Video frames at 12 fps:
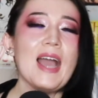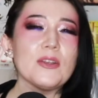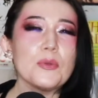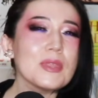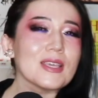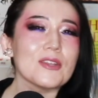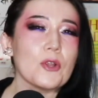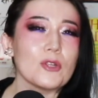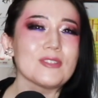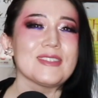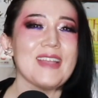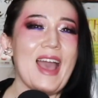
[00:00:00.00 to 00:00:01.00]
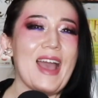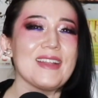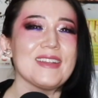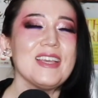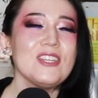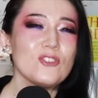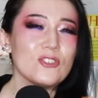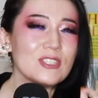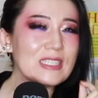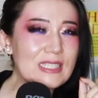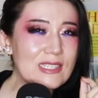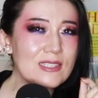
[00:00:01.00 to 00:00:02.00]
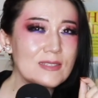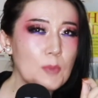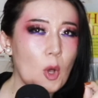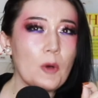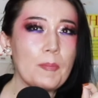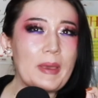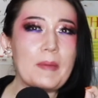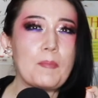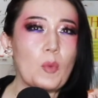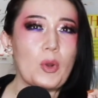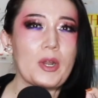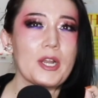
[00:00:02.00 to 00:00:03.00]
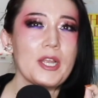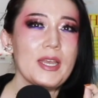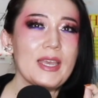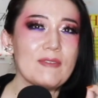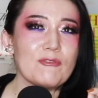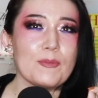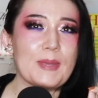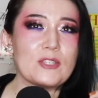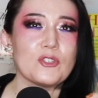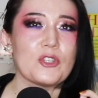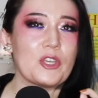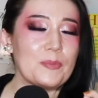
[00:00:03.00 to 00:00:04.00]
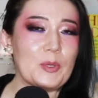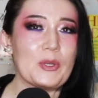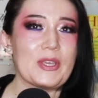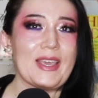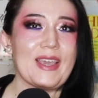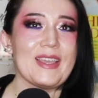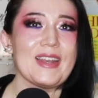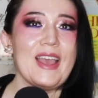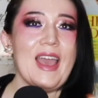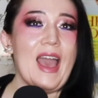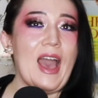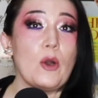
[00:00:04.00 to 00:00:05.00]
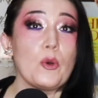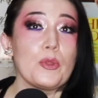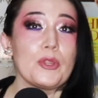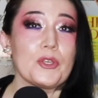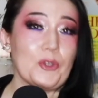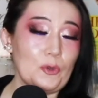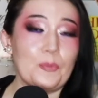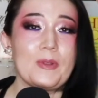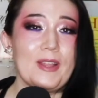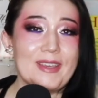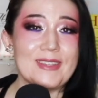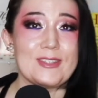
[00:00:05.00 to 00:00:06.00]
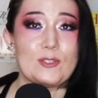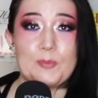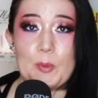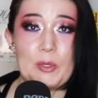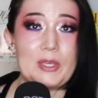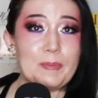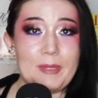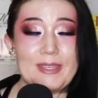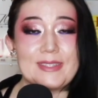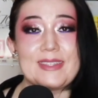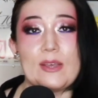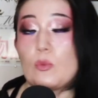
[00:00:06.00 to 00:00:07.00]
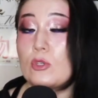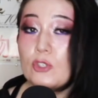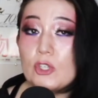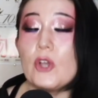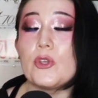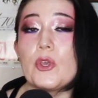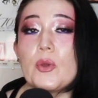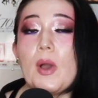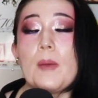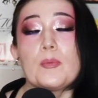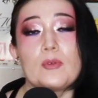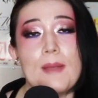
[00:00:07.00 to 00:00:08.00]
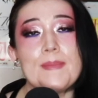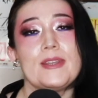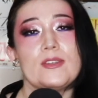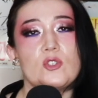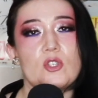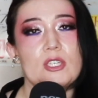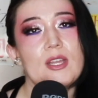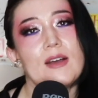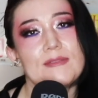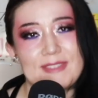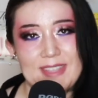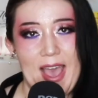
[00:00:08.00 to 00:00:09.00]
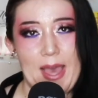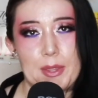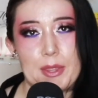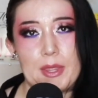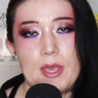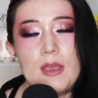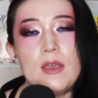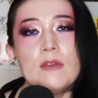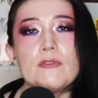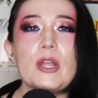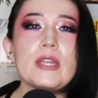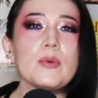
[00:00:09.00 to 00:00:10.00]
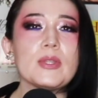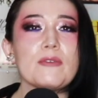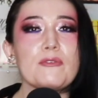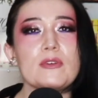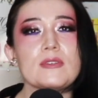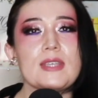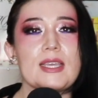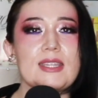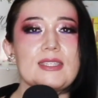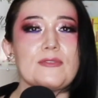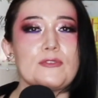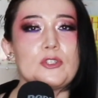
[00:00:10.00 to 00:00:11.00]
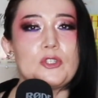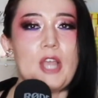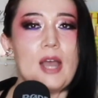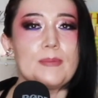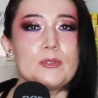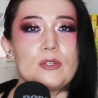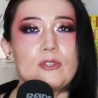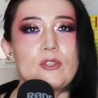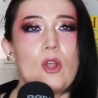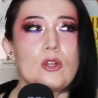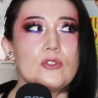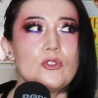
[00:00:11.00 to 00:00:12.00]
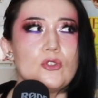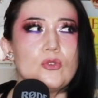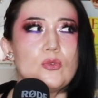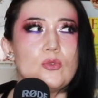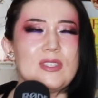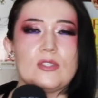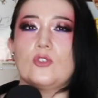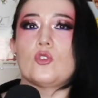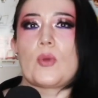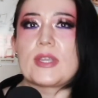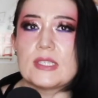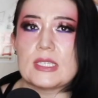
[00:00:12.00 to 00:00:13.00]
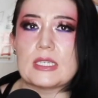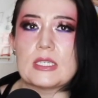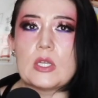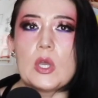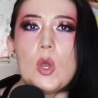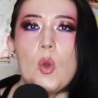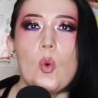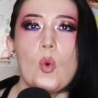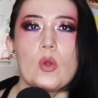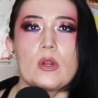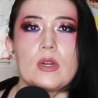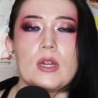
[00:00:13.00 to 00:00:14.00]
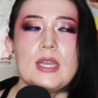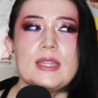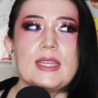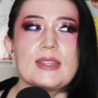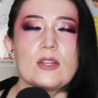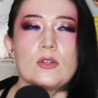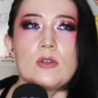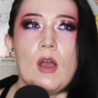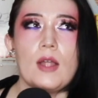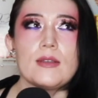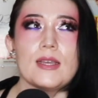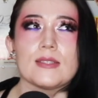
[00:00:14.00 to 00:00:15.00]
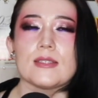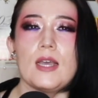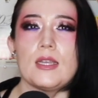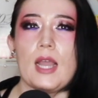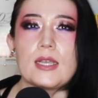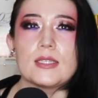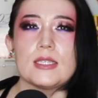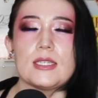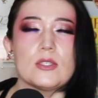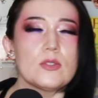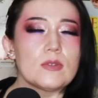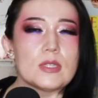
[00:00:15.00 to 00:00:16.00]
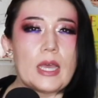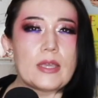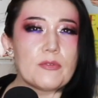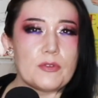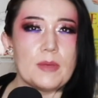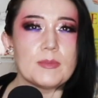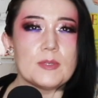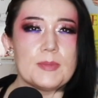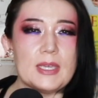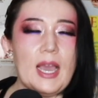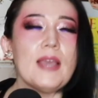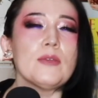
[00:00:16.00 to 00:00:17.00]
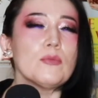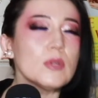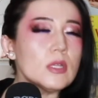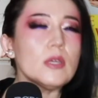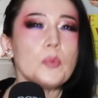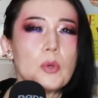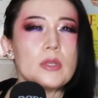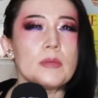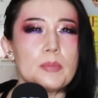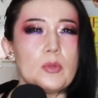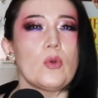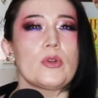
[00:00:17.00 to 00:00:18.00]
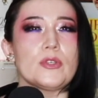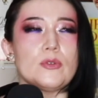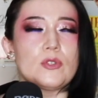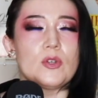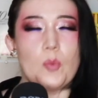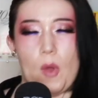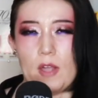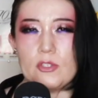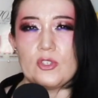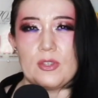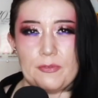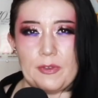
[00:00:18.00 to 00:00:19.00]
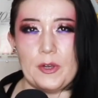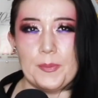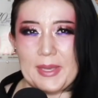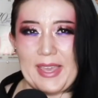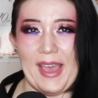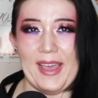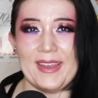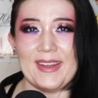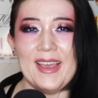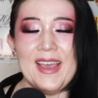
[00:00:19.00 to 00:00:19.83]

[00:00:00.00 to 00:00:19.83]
I don't think it hurts to add just a small bit more information to communicate how the cupola is a spooky place that will show you a premonition of death. For anyone that feels like the different chapters are too disjointed or that they're not as connected as you would like for them to be, I really would implore you to watch the film again.